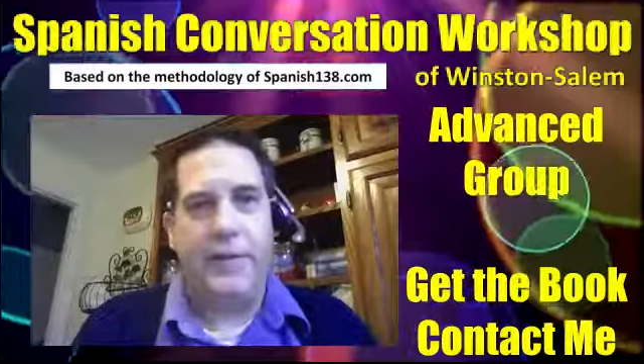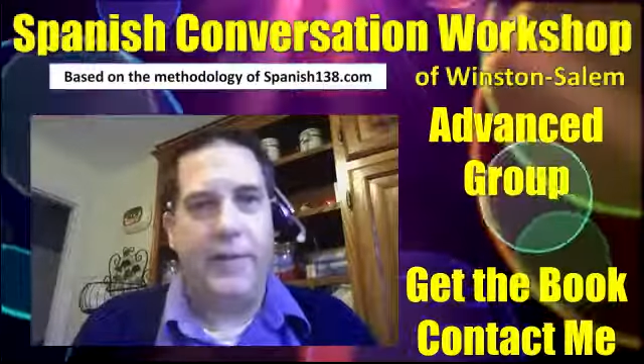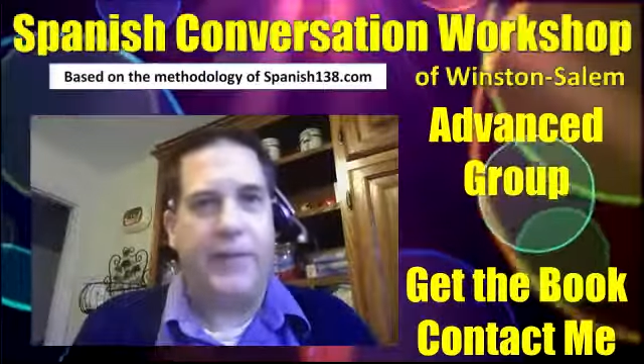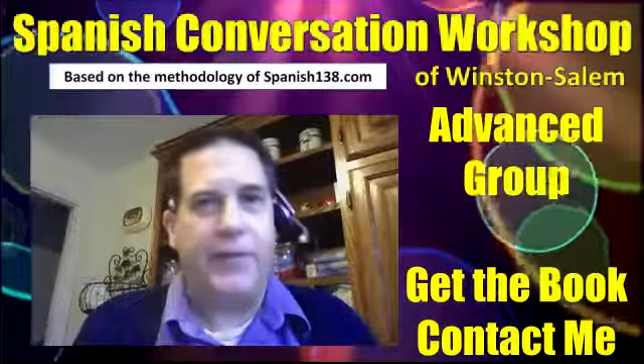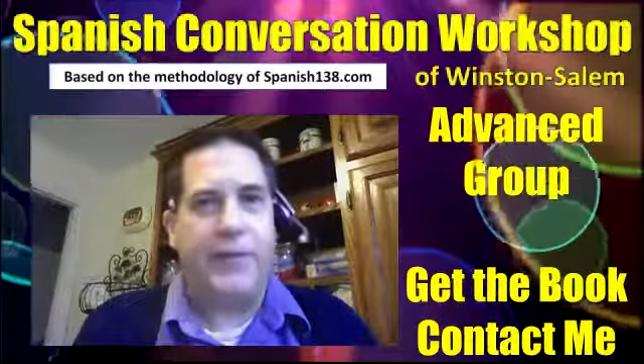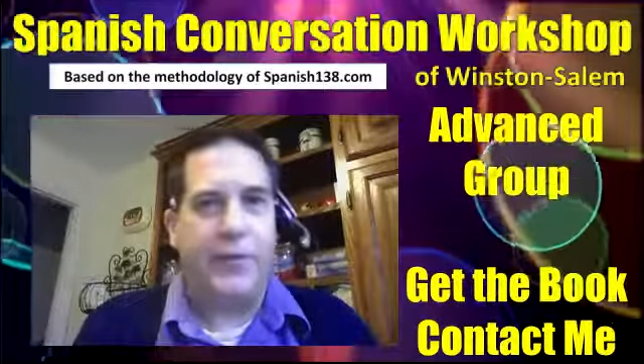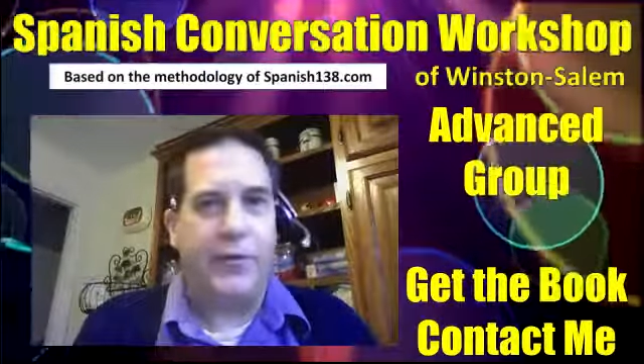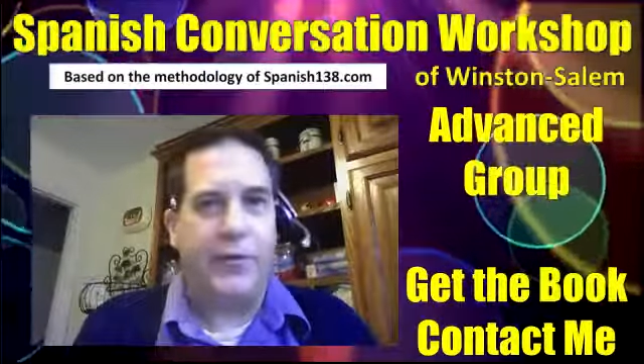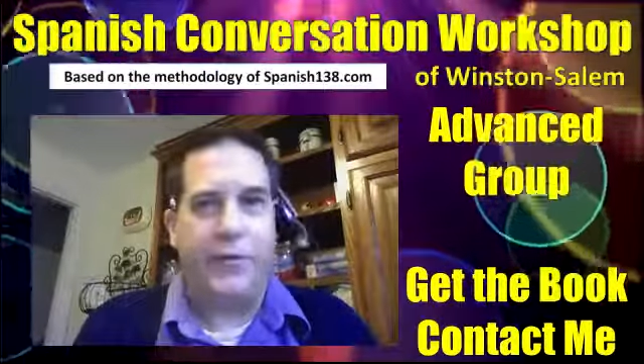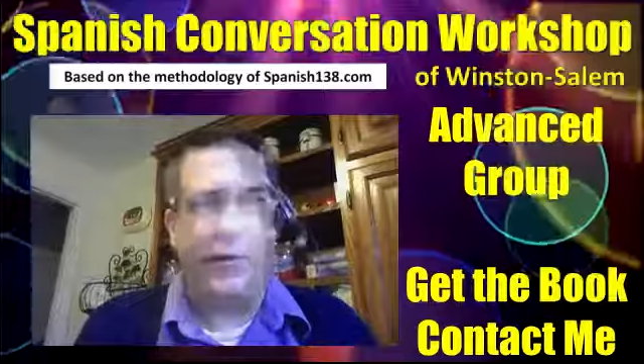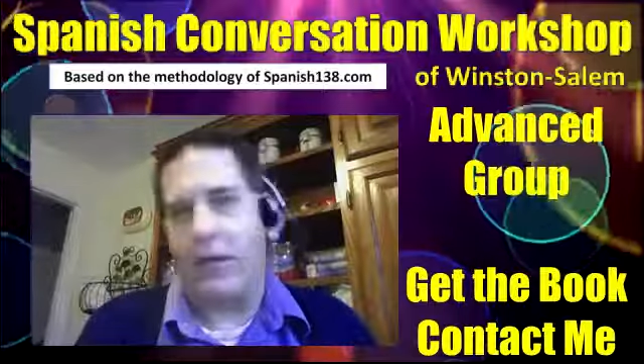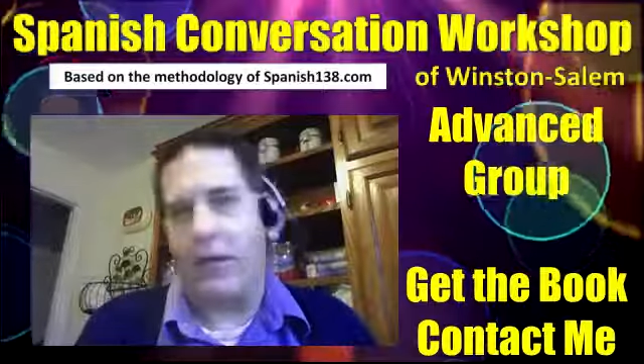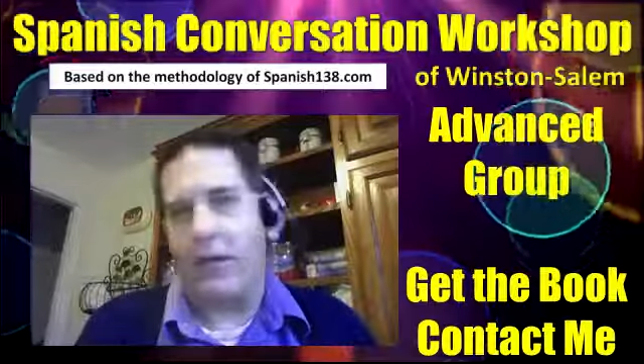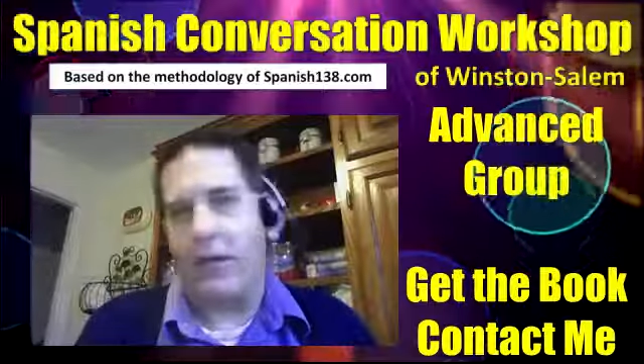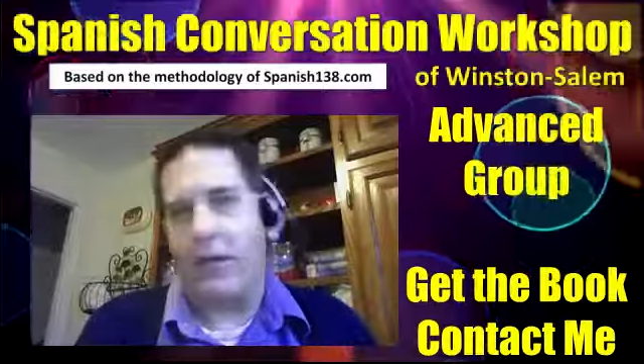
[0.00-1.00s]

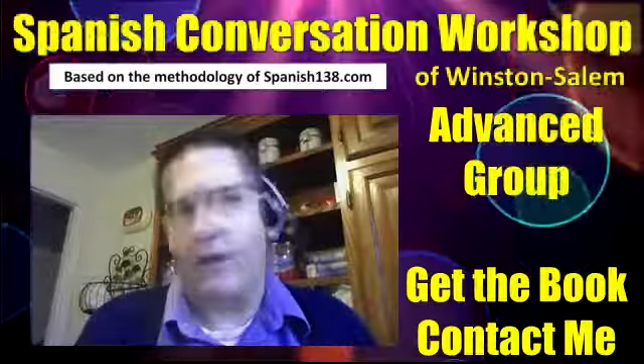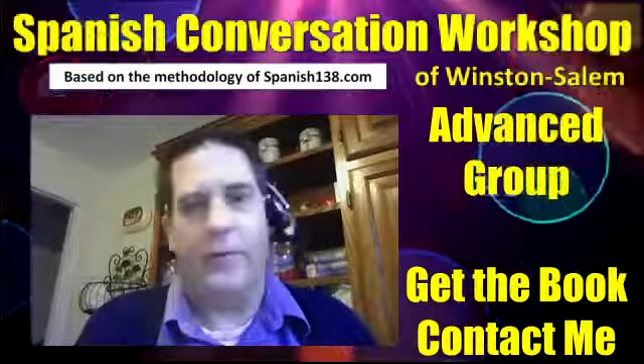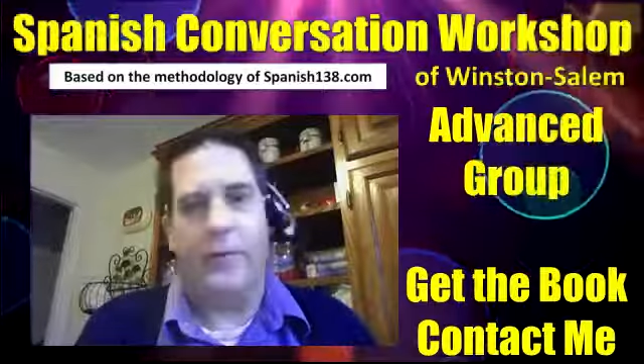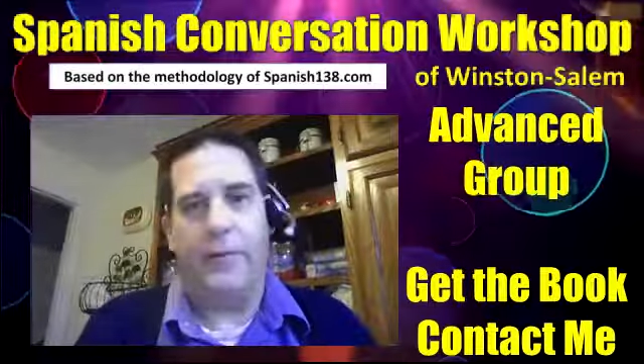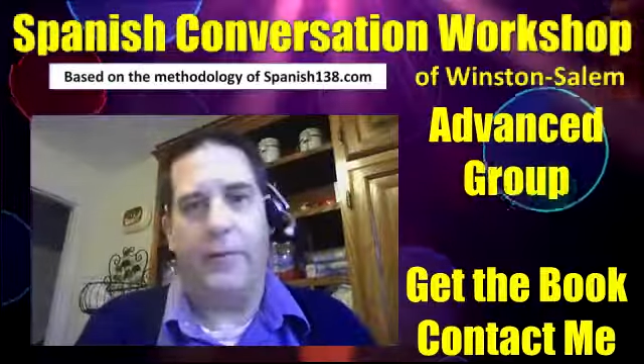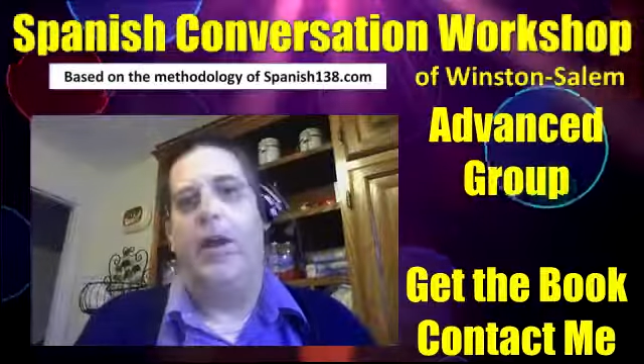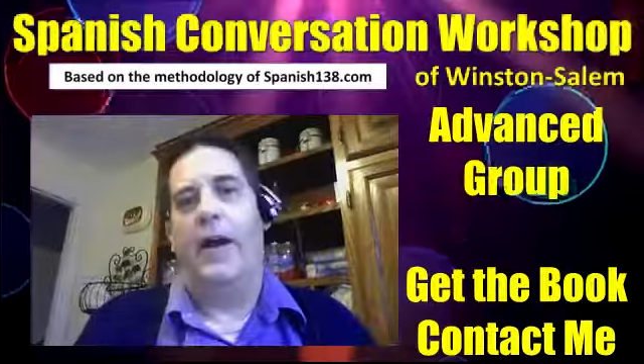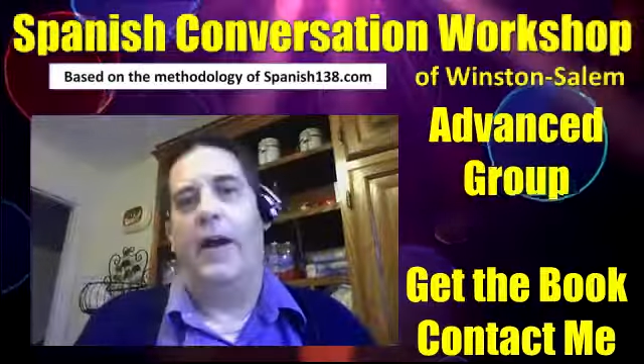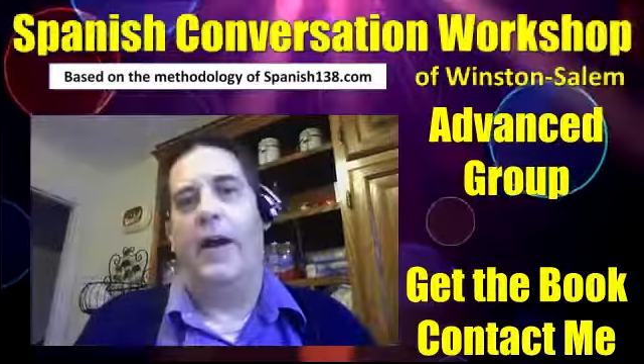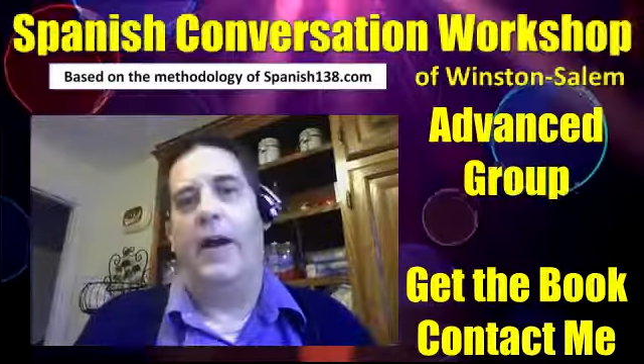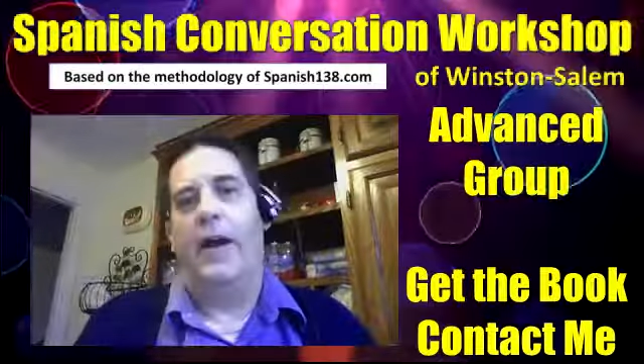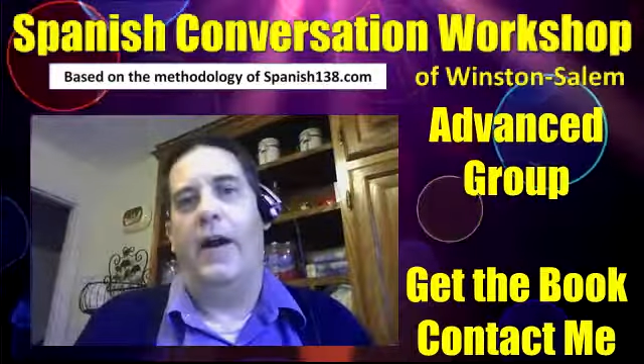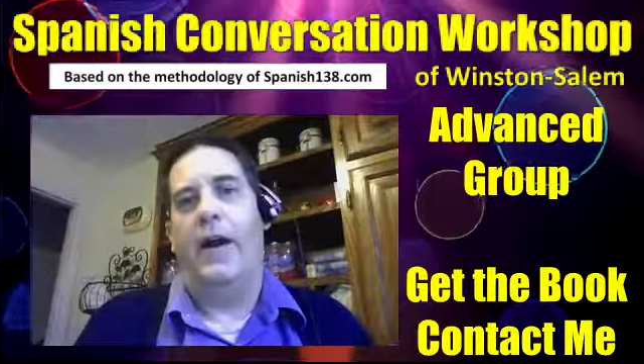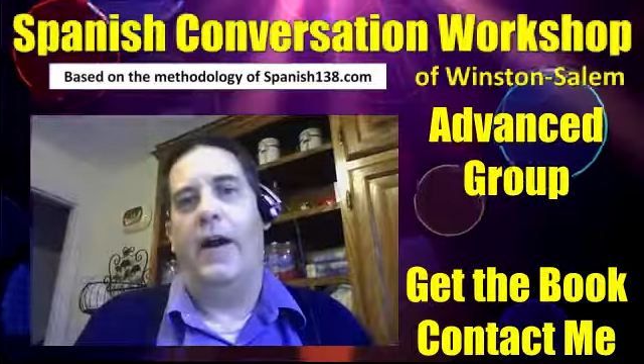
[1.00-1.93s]
Spanish138.com book.